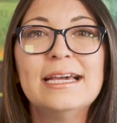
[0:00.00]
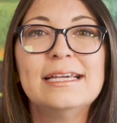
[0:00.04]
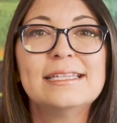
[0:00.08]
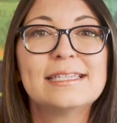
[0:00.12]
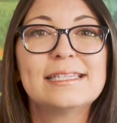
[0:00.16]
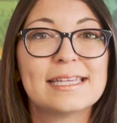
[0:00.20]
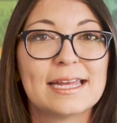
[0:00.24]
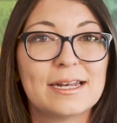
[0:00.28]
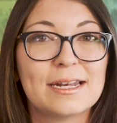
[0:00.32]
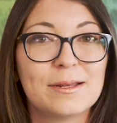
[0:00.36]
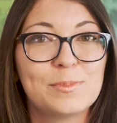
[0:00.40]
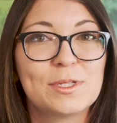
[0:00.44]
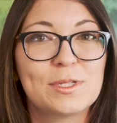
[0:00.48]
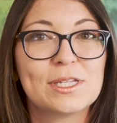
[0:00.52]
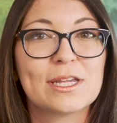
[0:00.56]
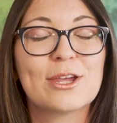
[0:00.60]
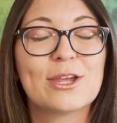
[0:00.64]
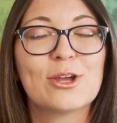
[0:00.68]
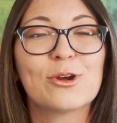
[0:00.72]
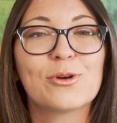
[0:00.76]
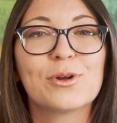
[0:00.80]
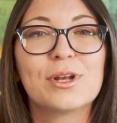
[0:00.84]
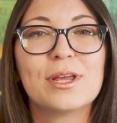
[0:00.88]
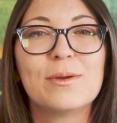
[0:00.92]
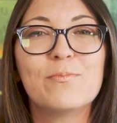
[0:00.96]
set up
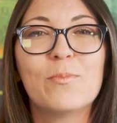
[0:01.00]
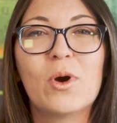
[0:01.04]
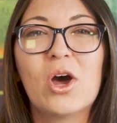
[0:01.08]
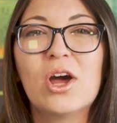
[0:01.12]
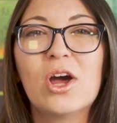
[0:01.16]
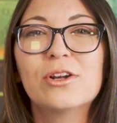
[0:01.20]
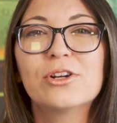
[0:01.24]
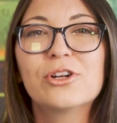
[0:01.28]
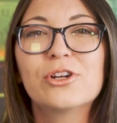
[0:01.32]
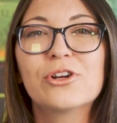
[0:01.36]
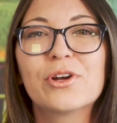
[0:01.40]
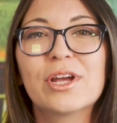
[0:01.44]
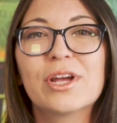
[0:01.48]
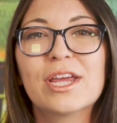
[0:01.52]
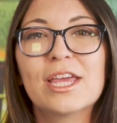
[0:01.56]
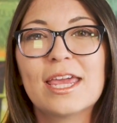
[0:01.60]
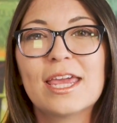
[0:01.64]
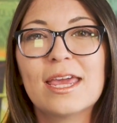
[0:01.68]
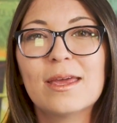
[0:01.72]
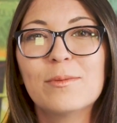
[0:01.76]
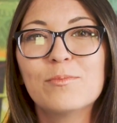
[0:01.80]
security monitoring,